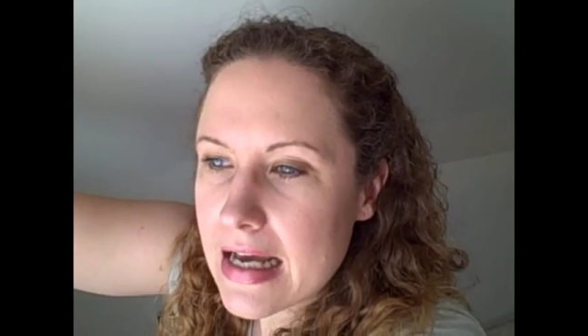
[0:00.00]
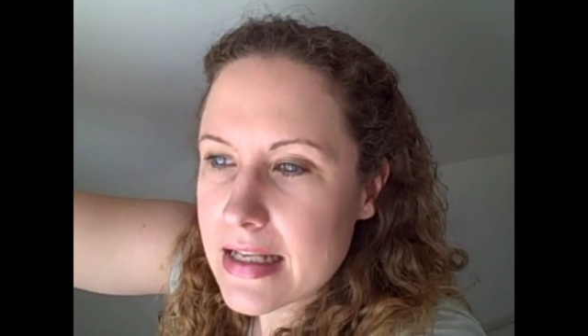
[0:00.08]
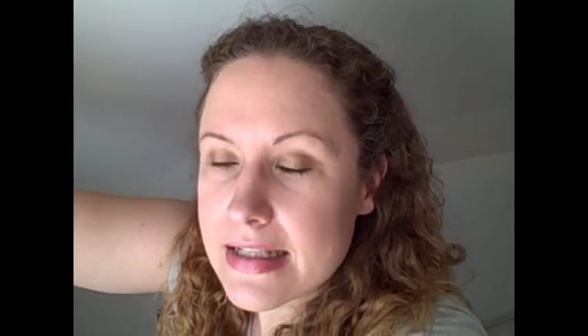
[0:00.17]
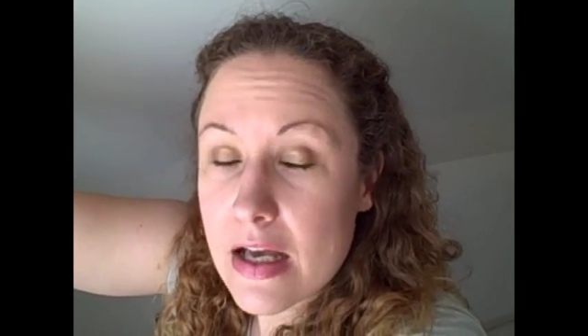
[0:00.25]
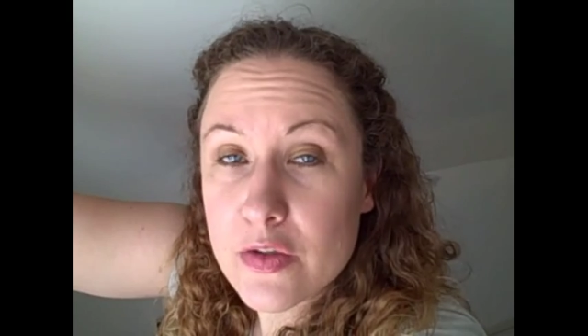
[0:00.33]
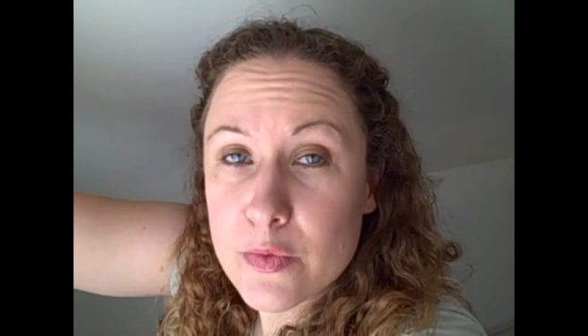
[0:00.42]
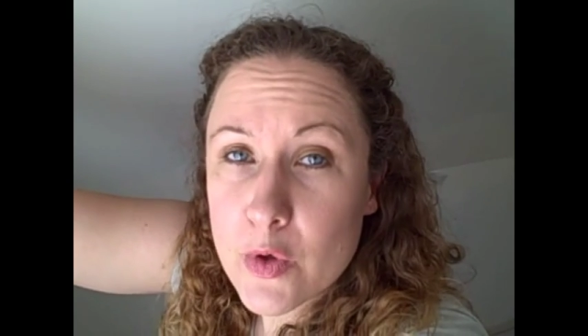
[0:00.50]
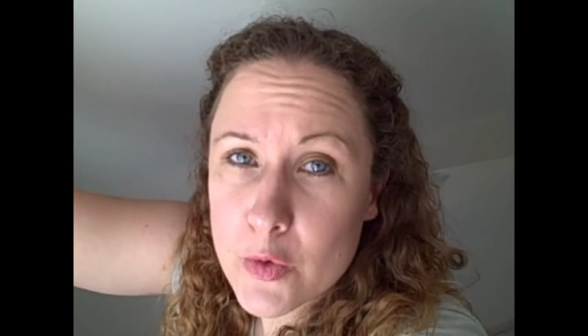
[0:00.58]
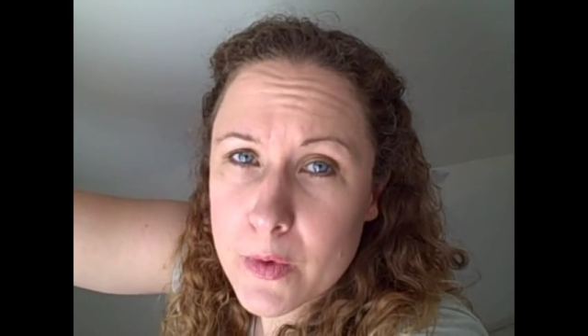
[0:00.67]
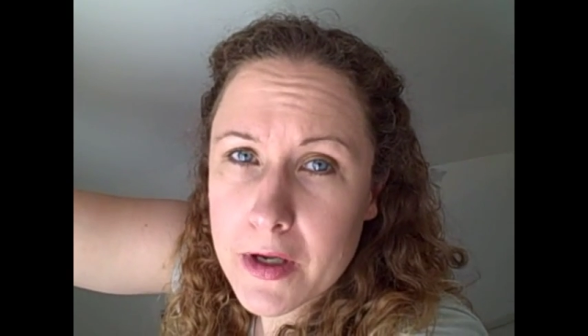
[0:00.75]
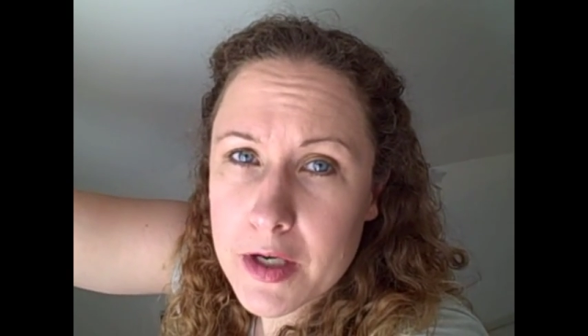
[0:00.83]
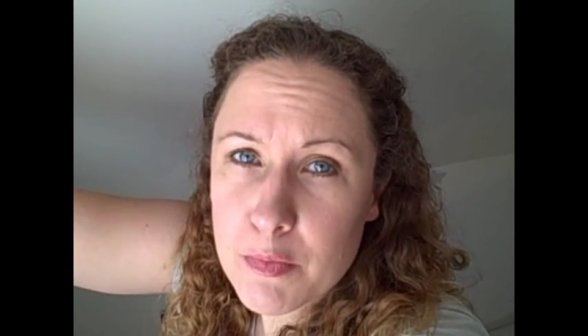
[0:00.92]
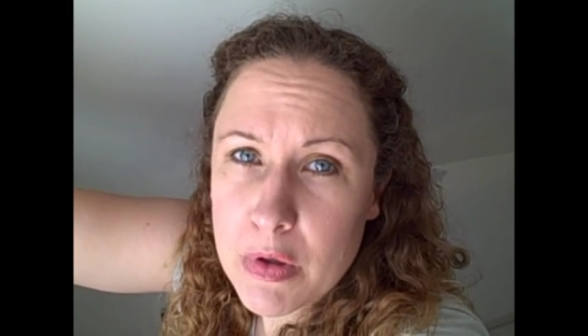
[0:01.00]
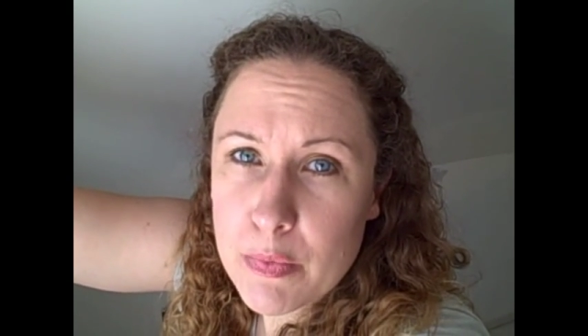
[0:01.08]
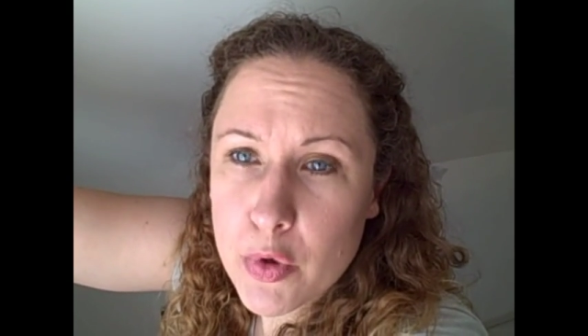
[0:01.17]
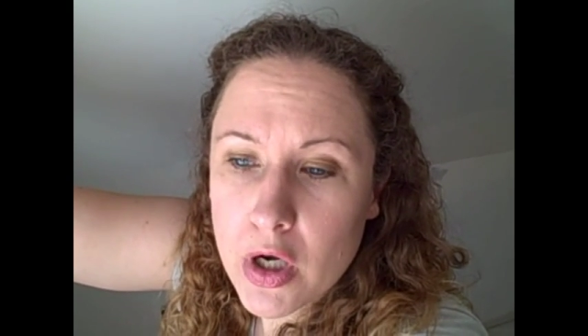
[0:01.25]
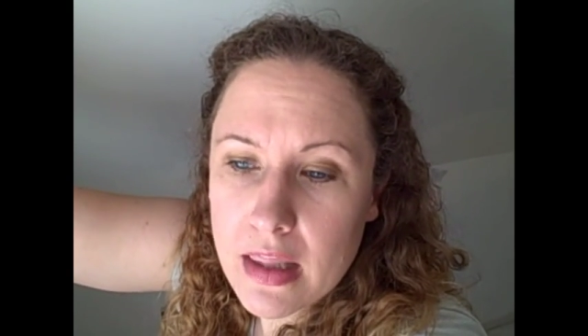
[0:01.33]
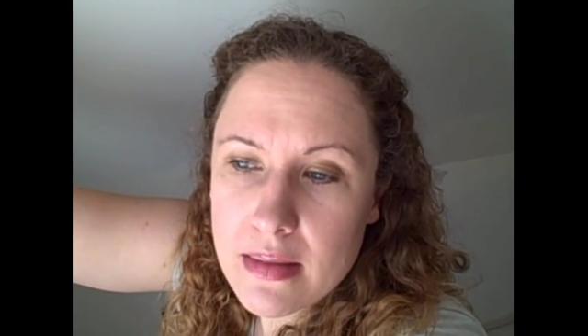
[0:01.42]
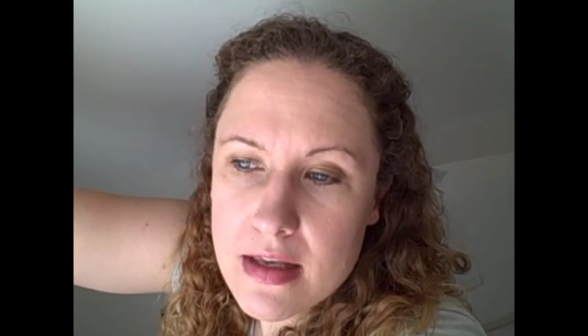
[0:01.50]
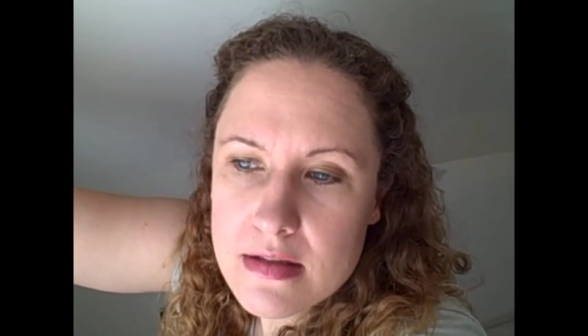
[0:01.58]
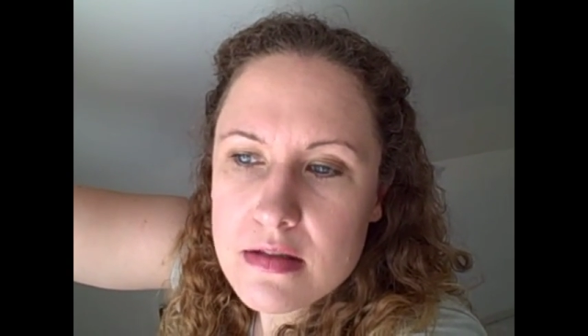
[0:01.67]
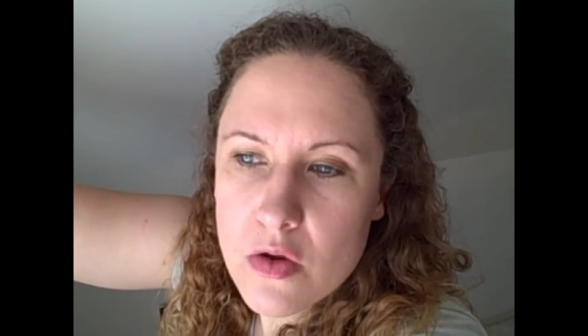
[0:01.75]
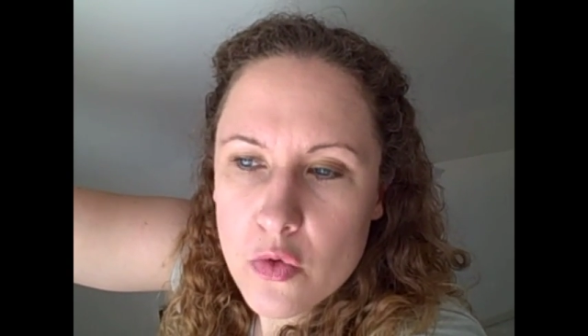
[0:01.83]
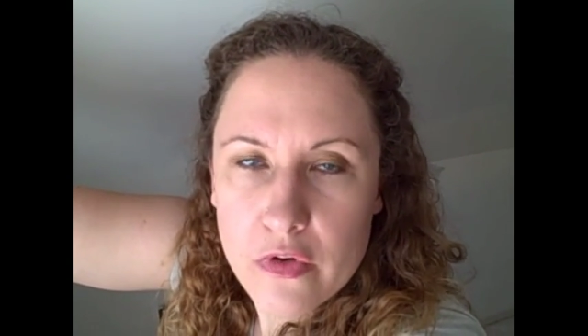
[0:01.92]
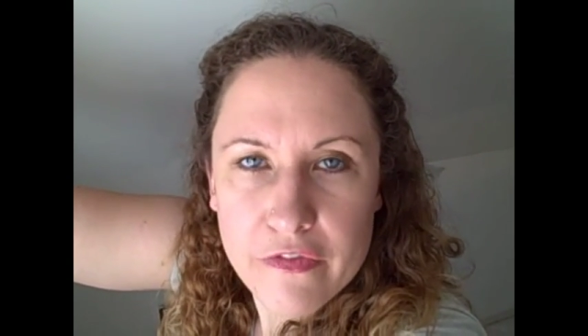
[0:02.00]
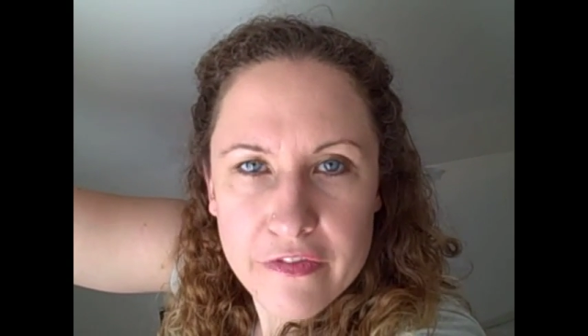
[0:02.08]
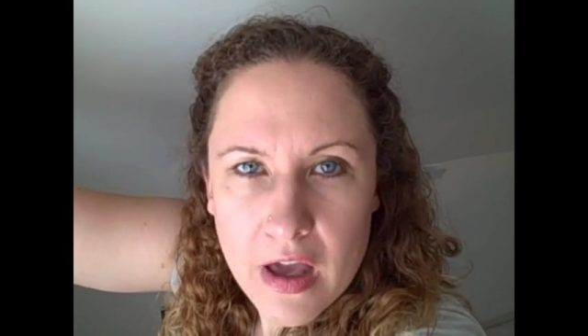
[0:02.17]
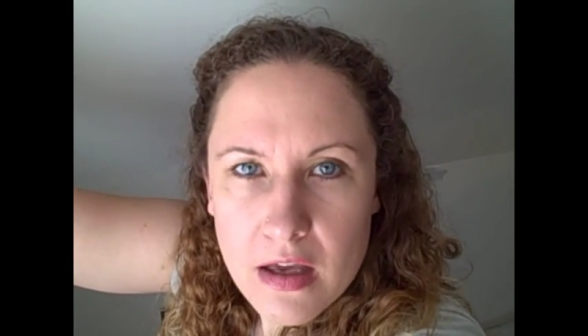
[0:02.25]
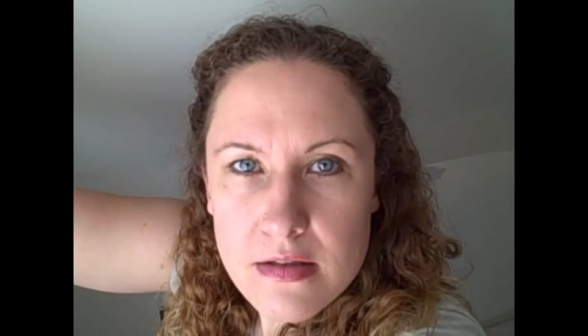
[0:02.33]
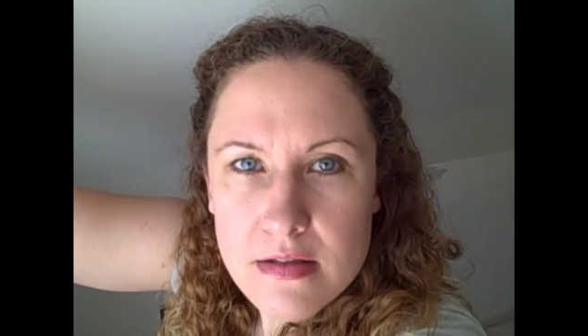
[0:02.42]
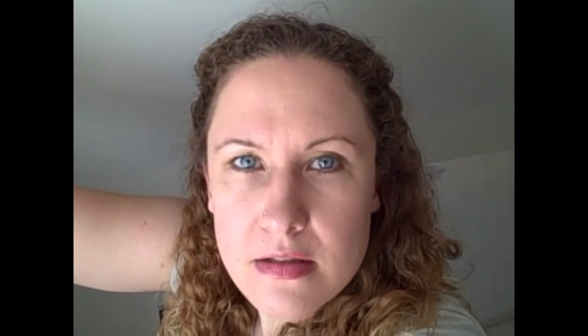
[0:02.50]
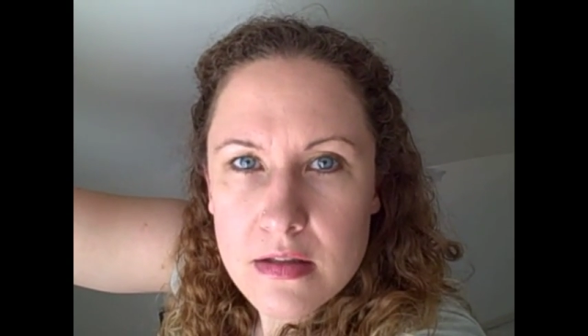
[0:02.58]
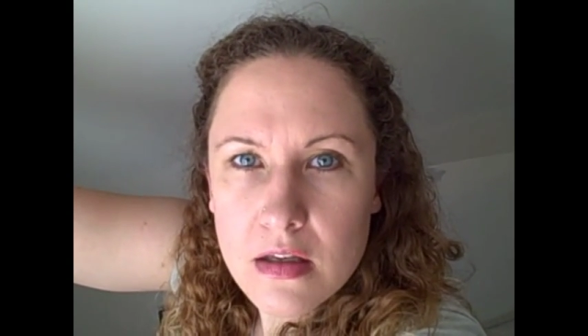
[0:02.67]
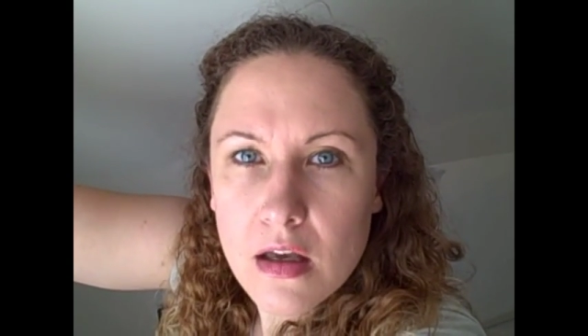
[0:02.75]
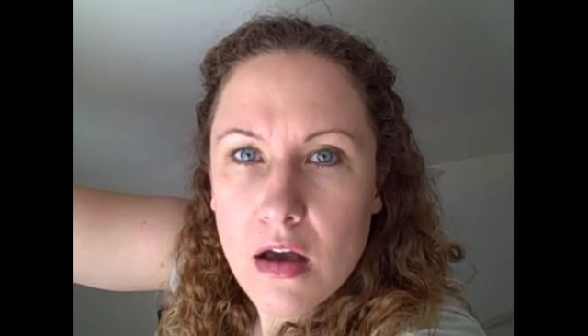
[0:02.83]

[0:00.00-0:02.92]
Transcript: Down the road, we're going to be putting that stone effects